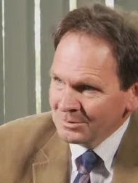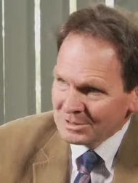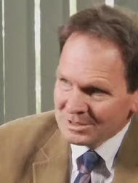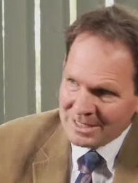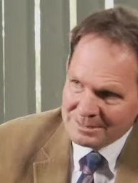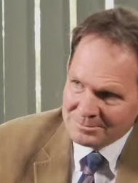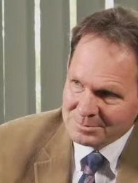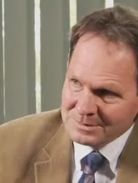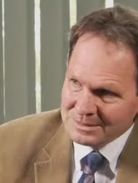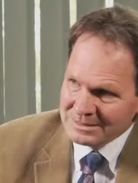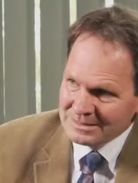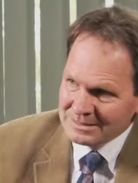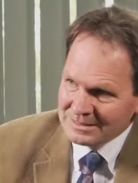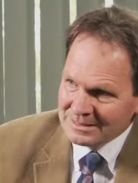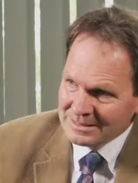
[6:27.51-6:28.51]
was
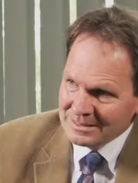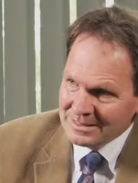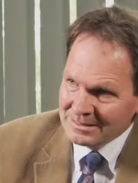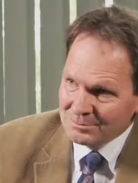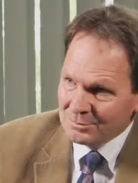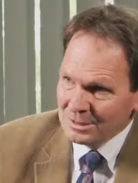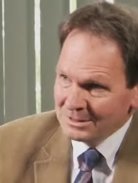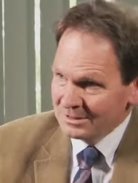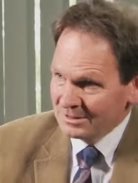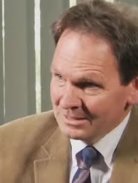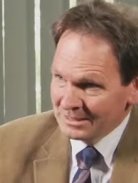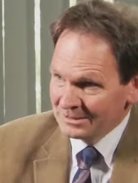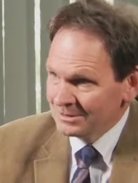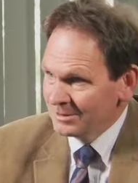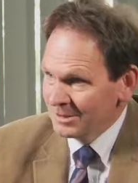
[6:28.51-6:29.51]
happening and whether
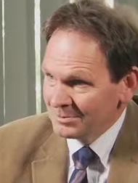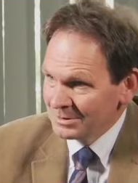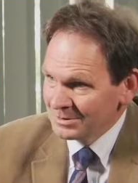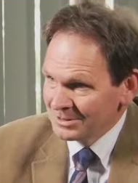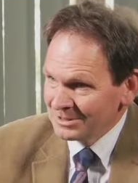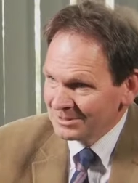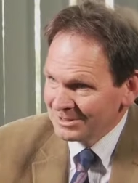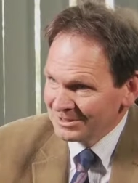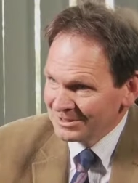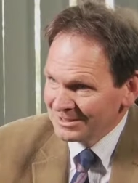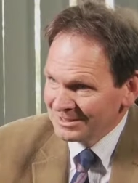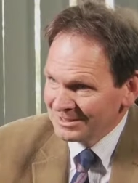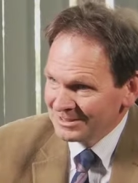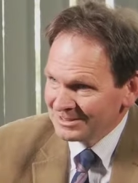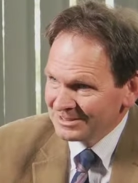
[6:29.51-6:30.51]
there are
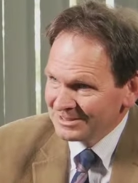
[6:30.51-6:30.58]
opportunities